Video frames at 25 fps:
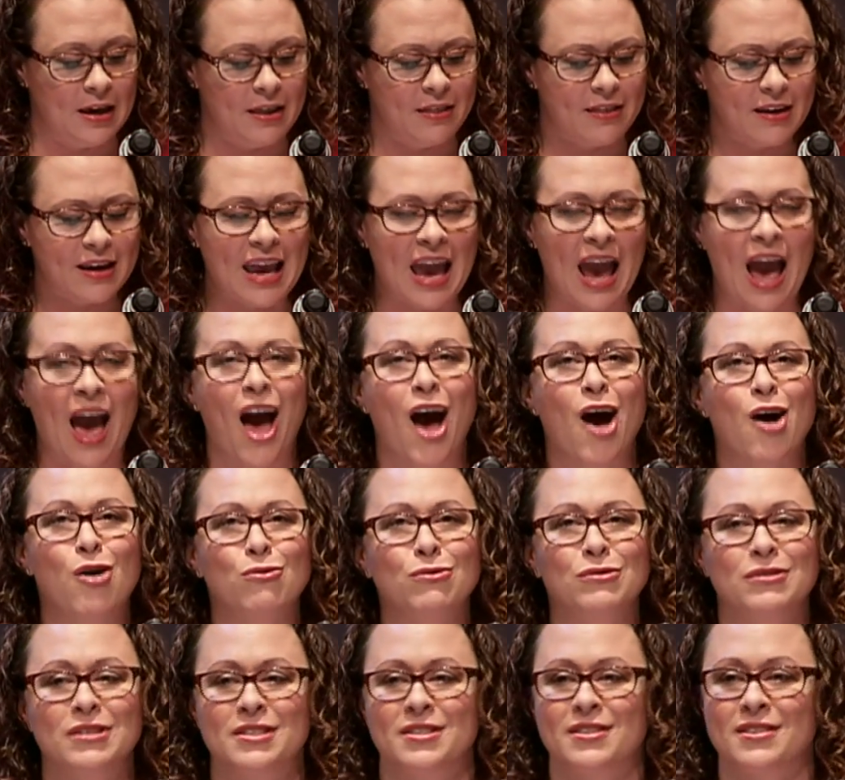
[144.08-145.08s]
The
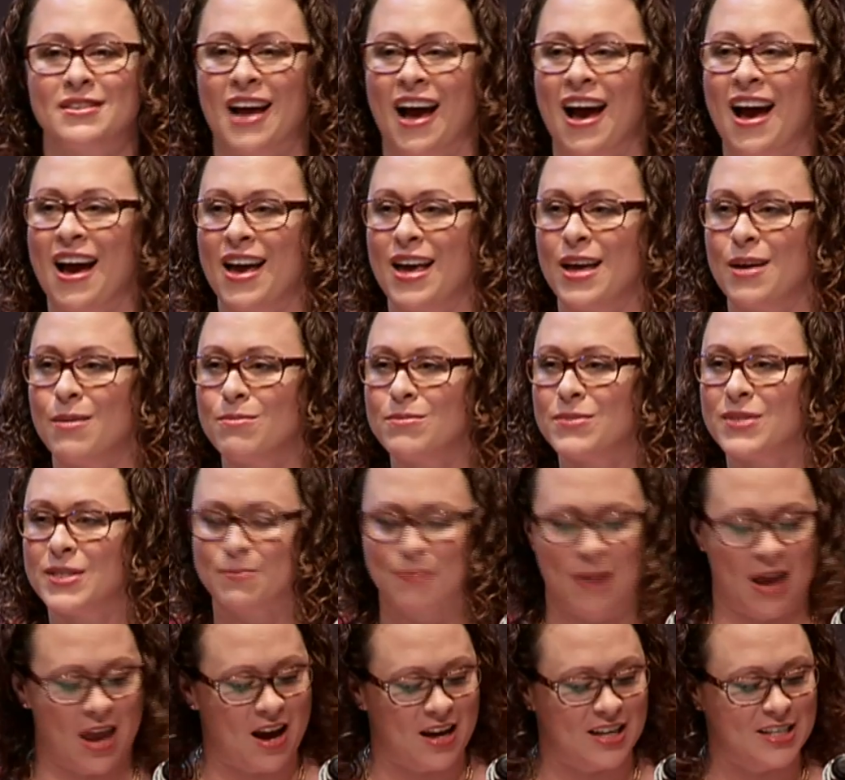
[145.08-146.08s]
countless times
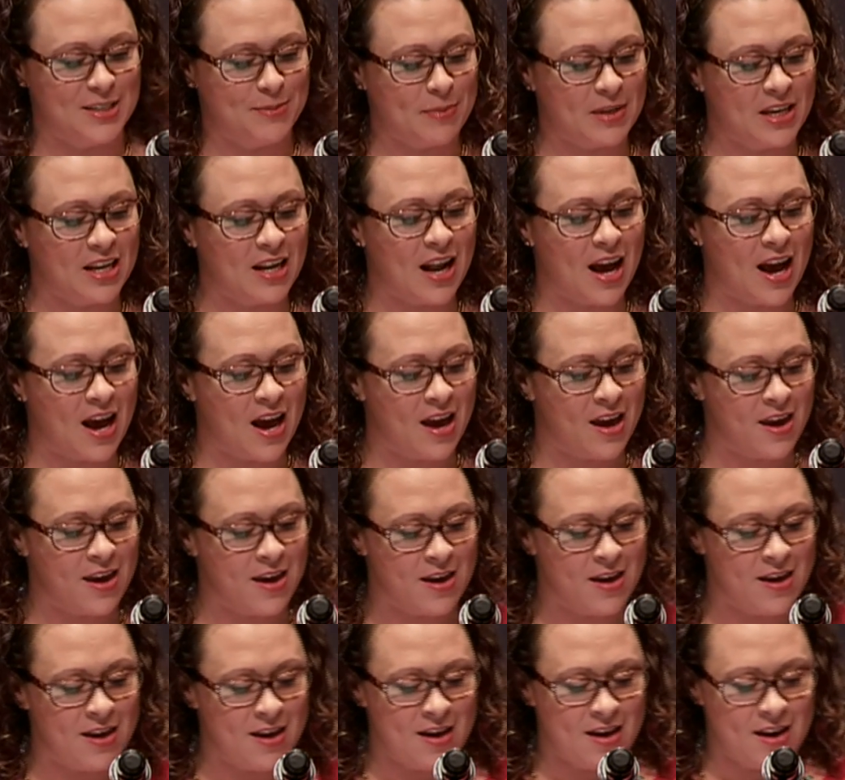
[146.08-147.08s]
my husband and I
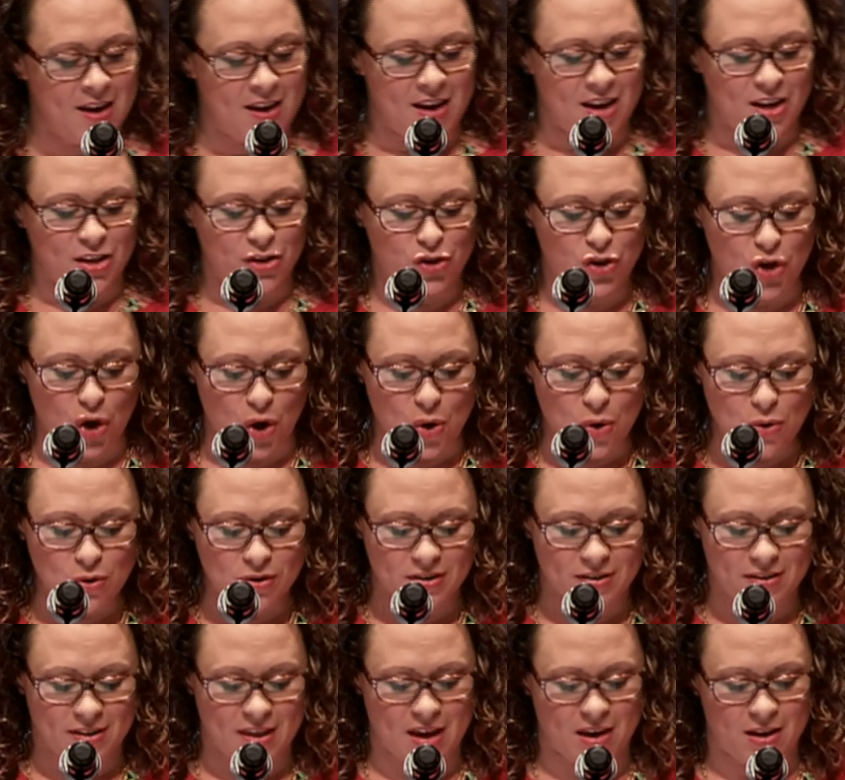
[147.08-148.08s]

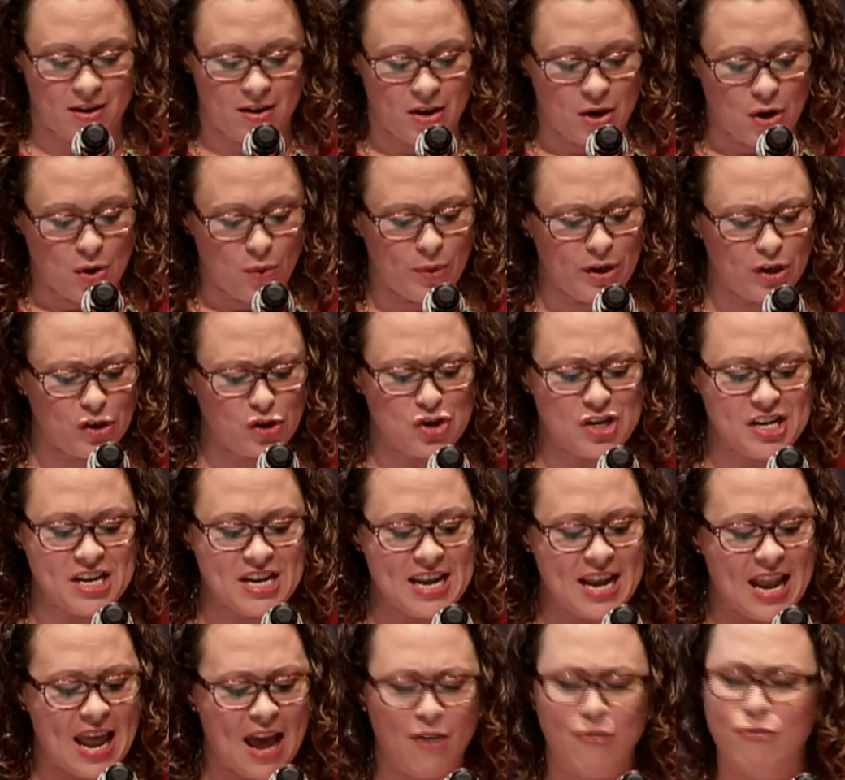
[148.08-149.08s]
joked that we should
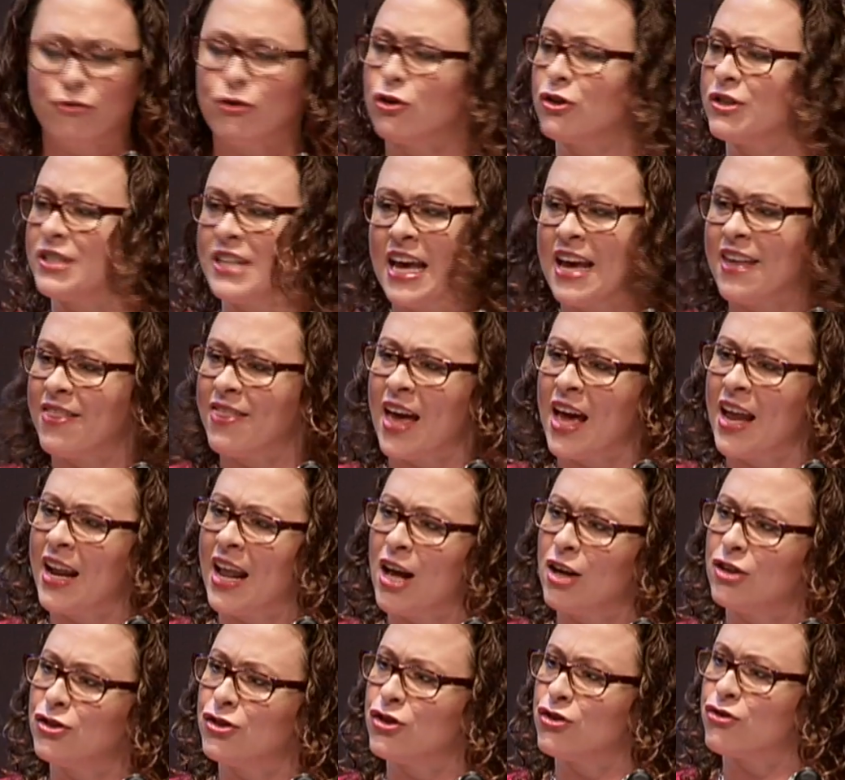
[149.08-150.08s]
never take that
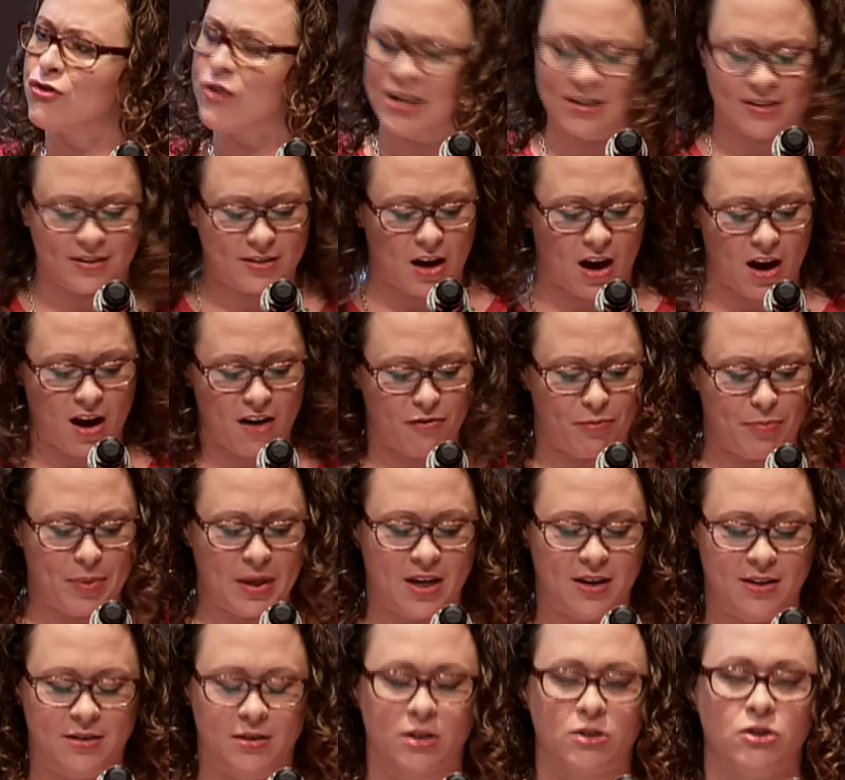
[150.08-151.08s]
Elsa dress off
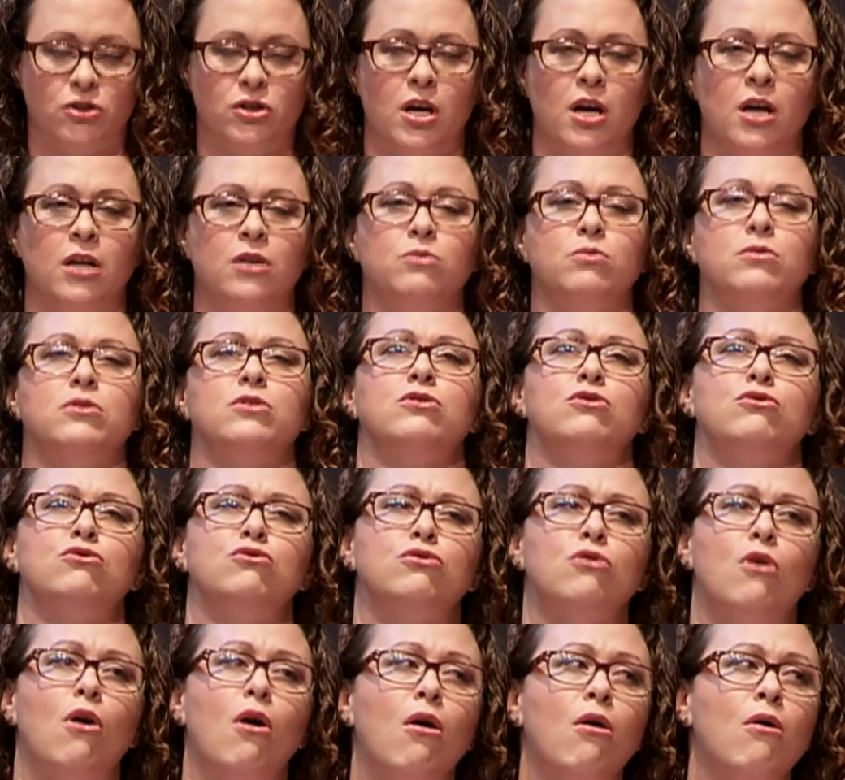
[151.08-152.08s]
because our child was
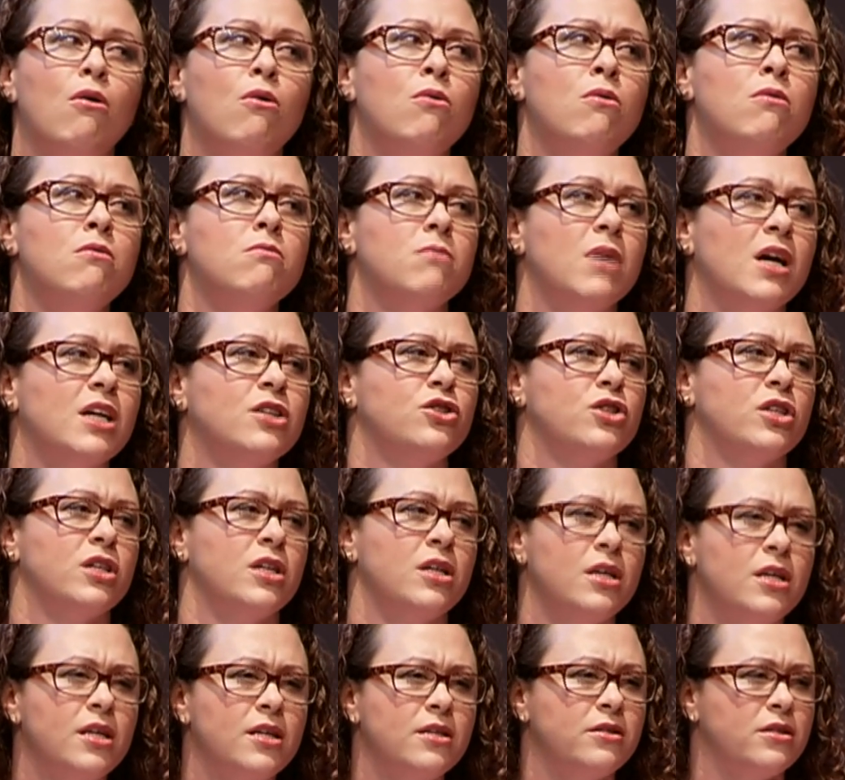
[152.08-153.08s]
so much
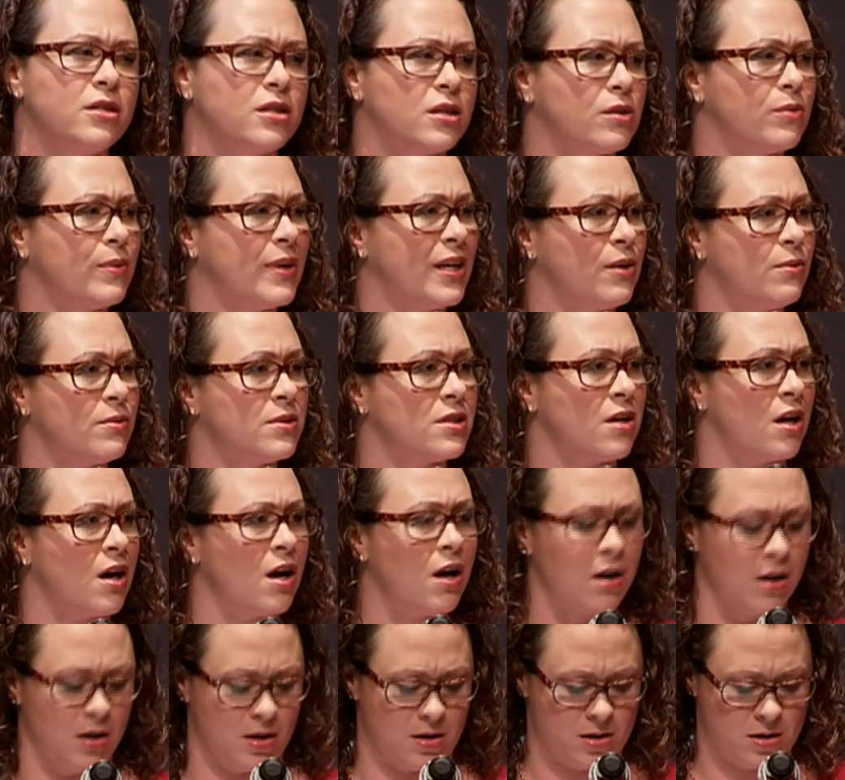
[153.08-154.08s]
easier when it was
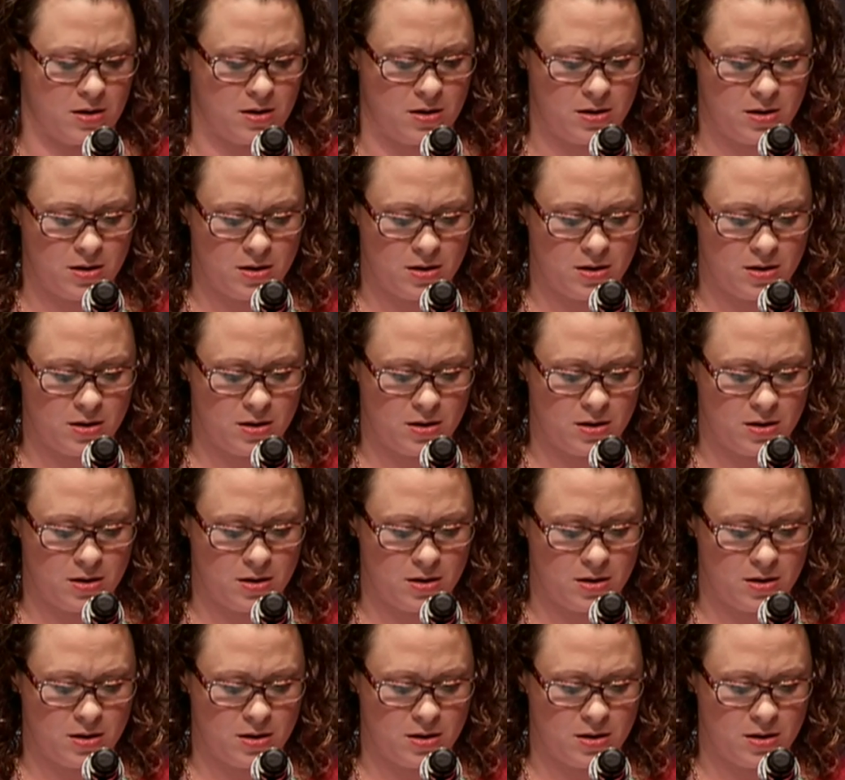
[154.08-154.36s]
on.